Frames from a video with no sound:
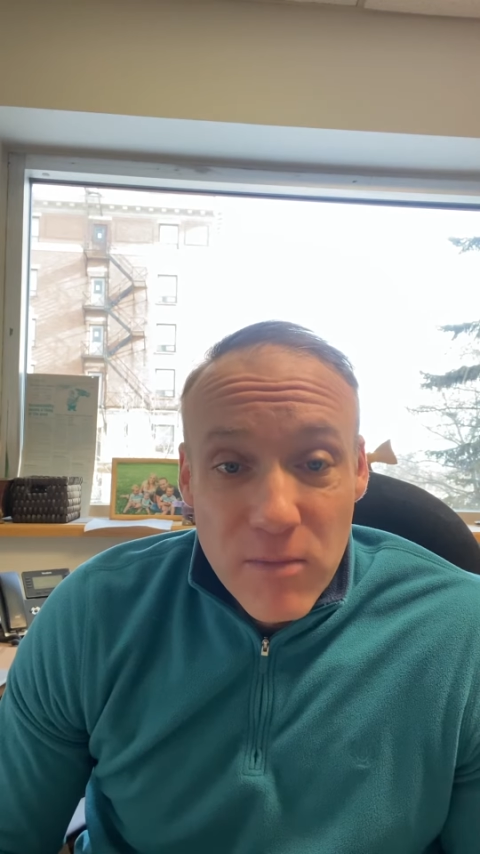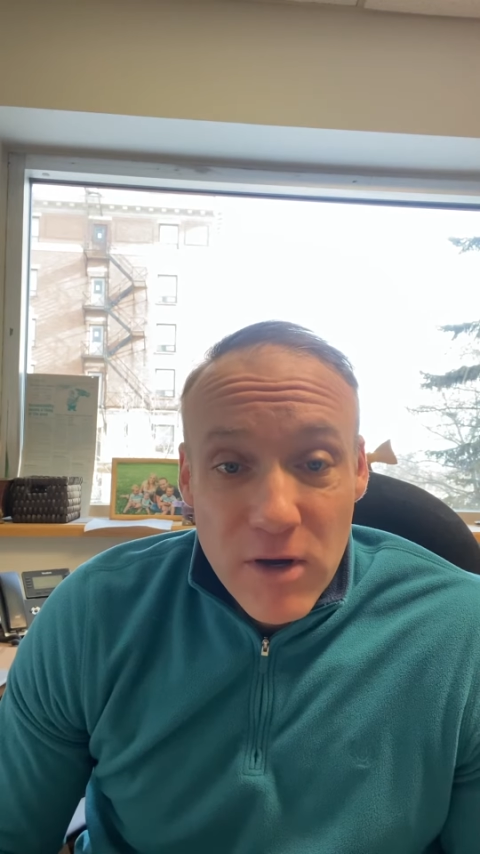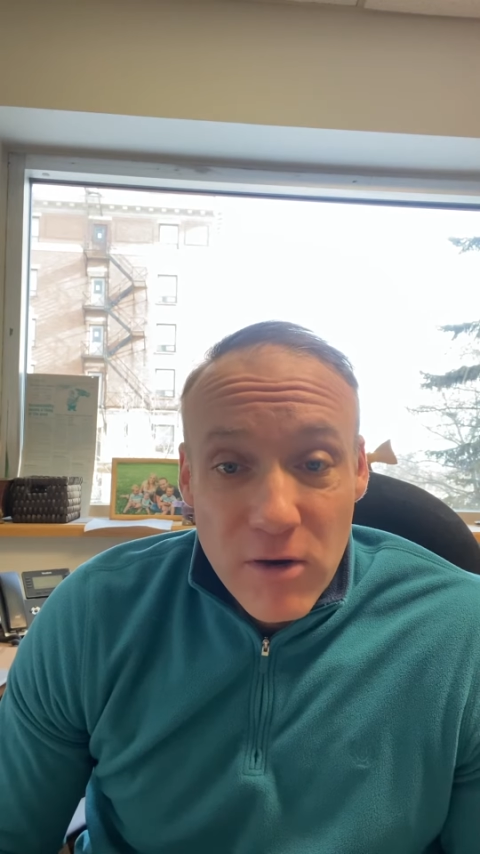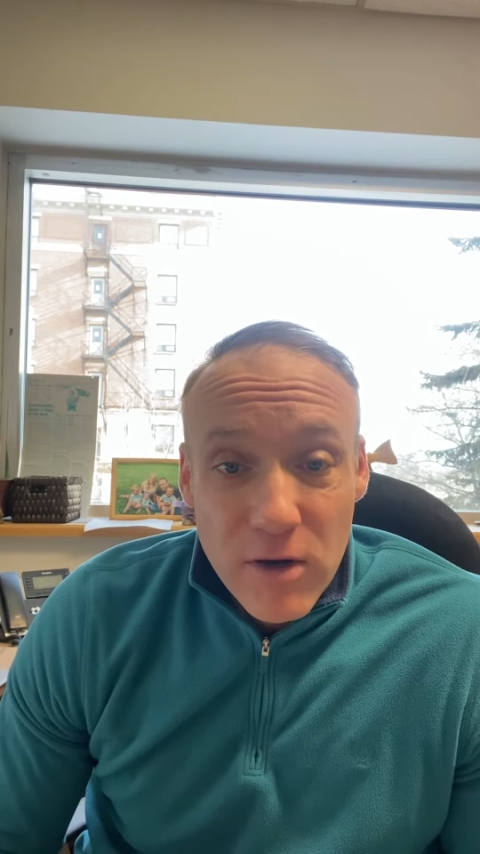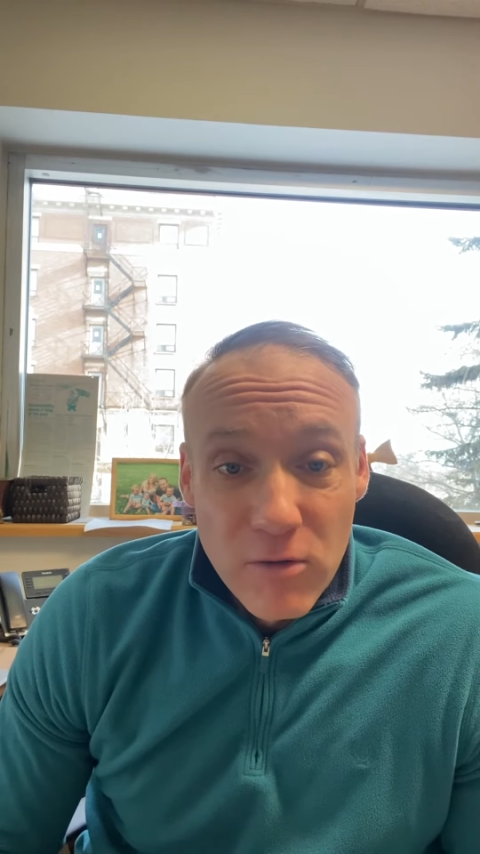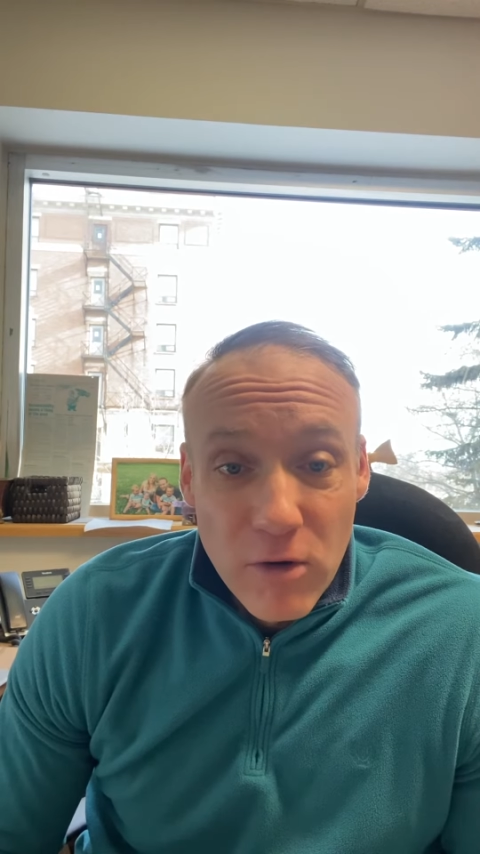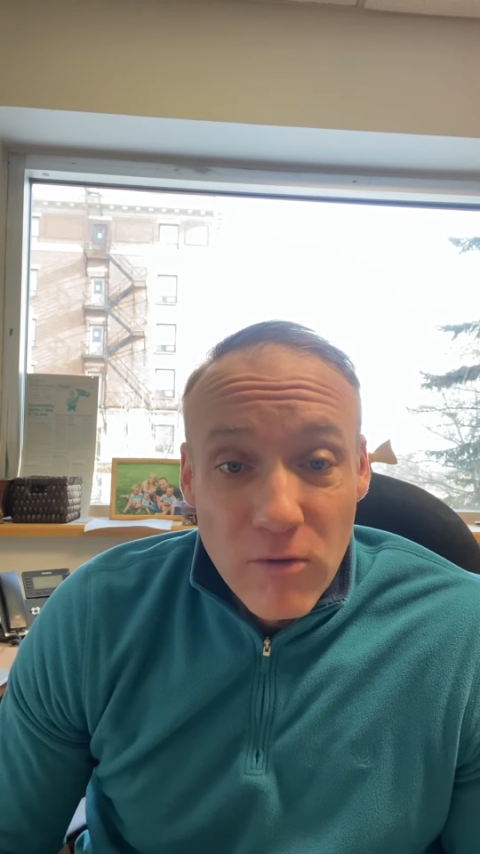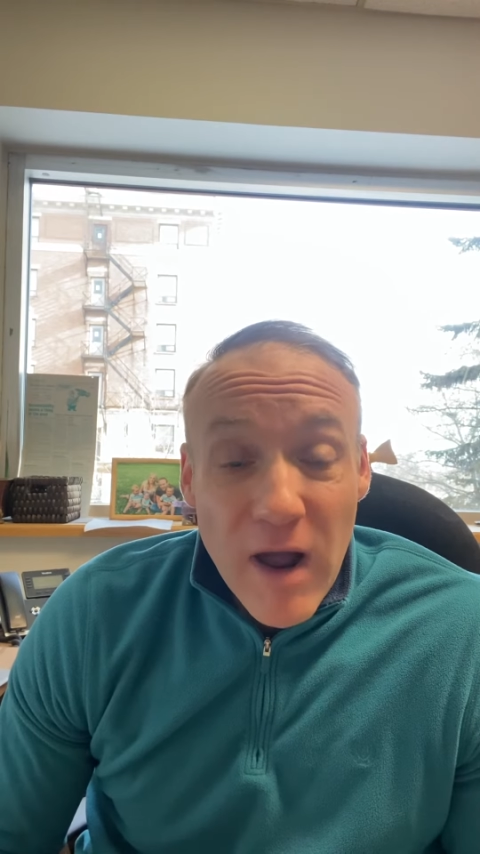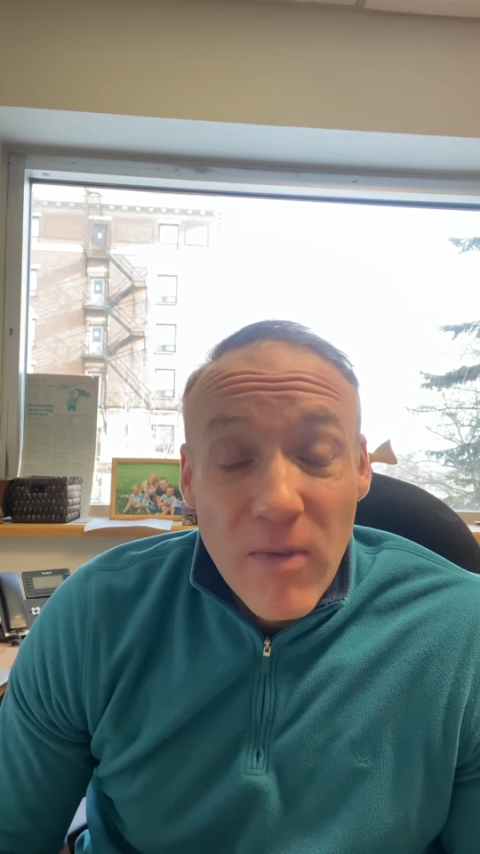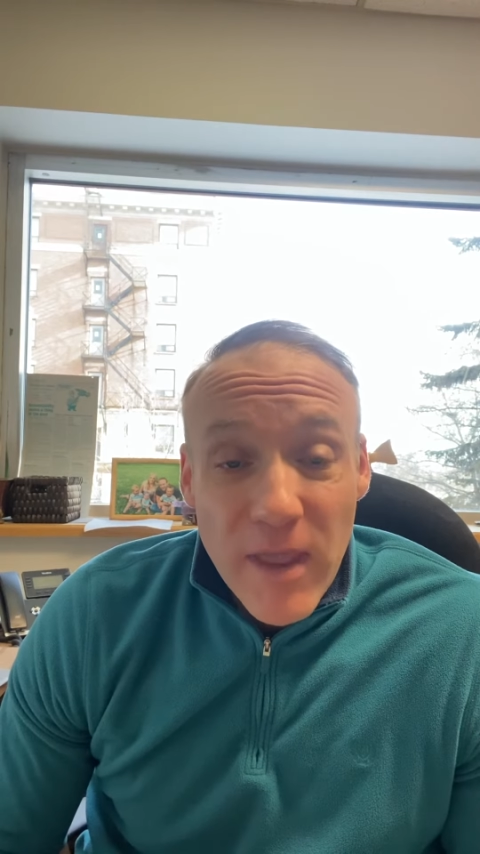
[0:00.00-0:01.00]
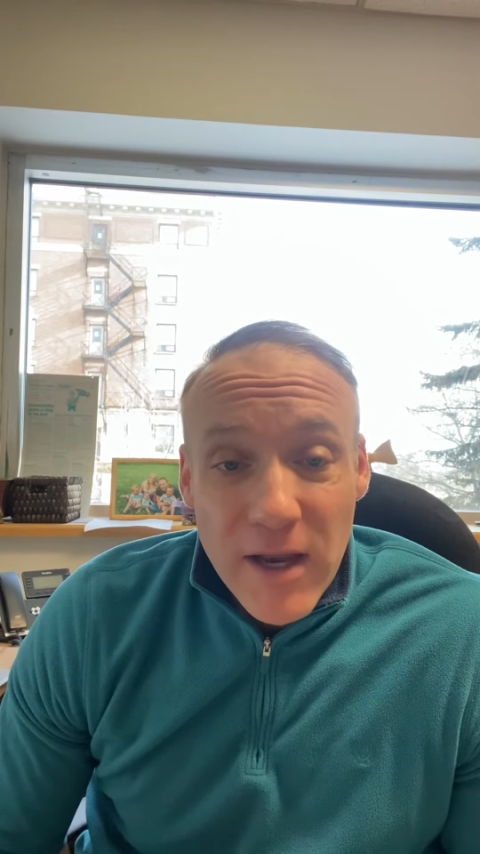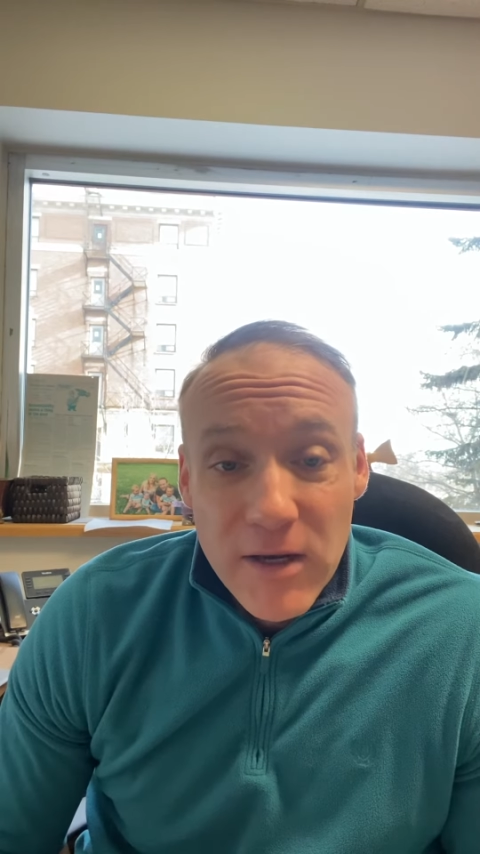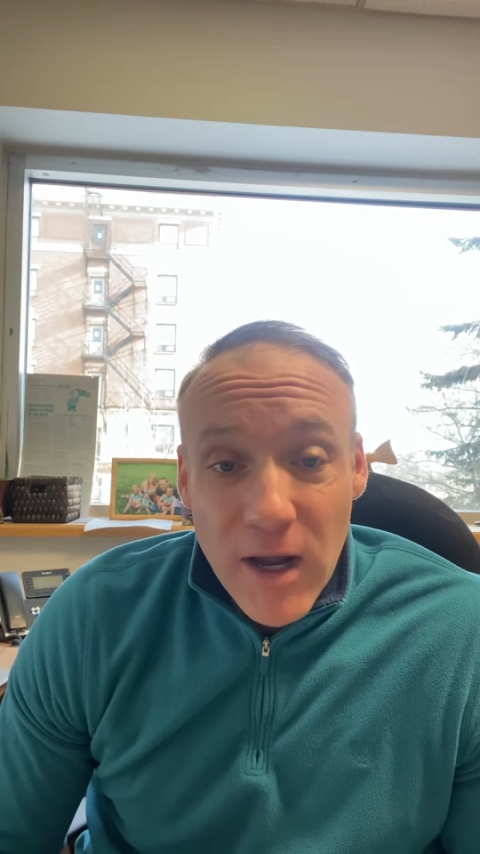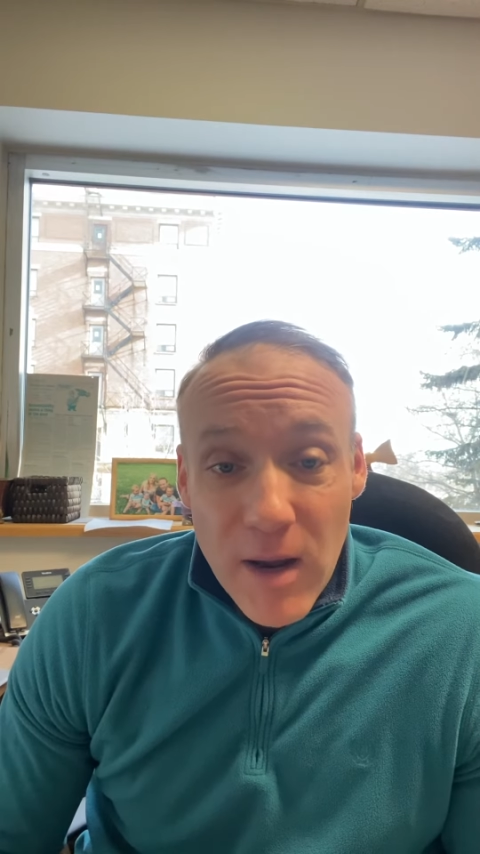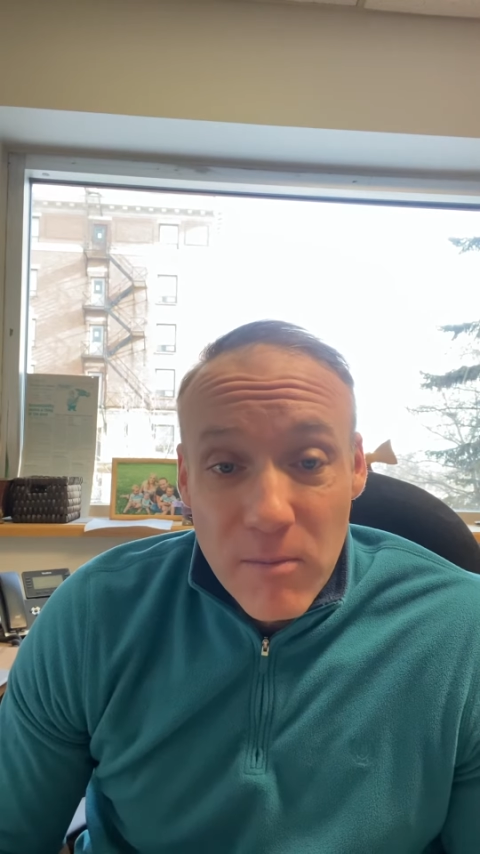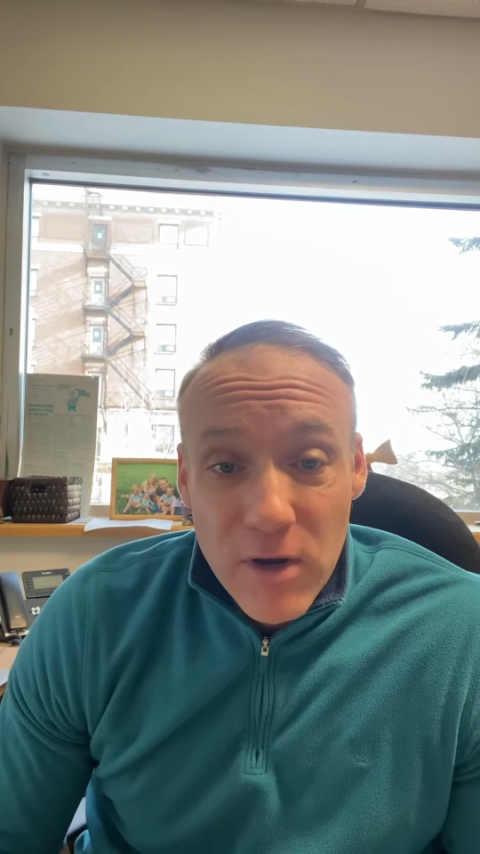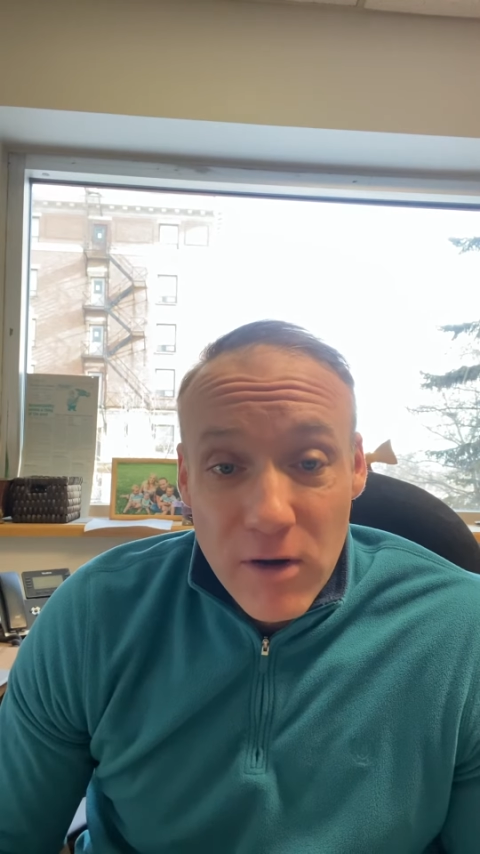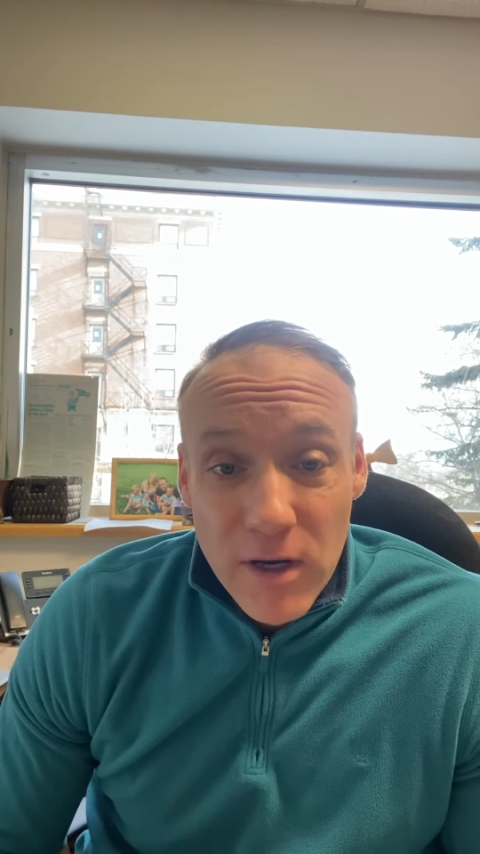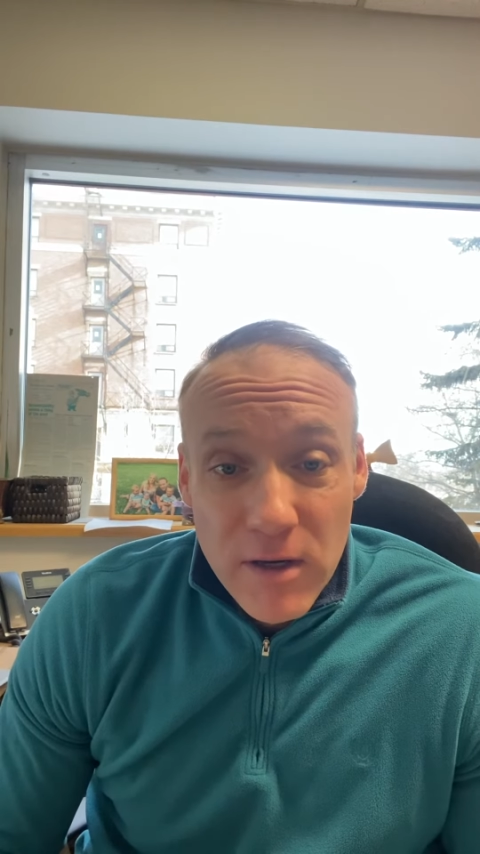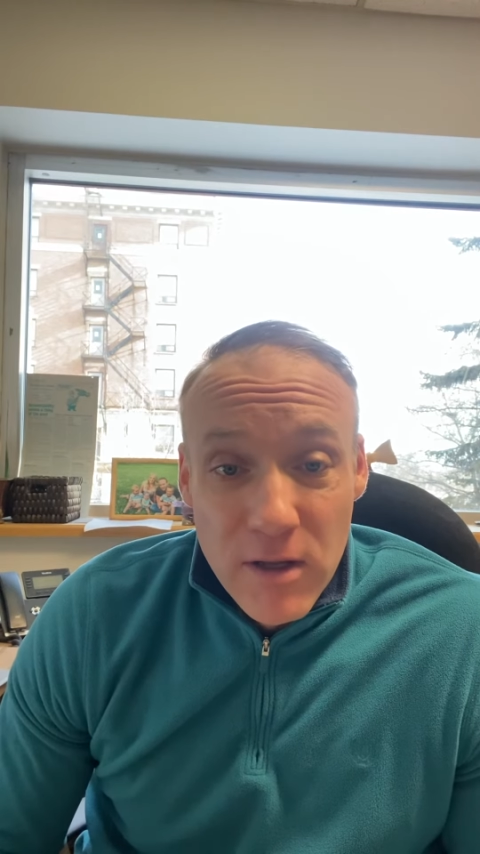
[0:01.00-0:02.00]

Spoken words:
period or around that time period.